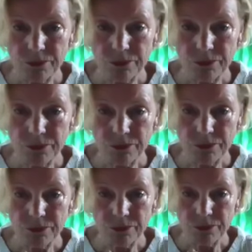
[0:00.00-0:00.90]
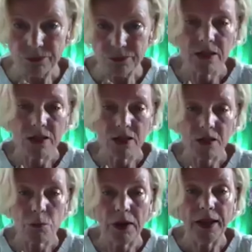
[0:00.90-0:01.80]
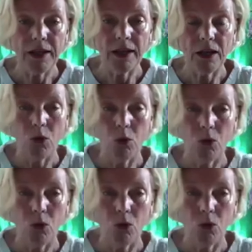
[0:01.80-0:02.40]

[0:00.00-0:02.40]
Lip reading: So he is explaining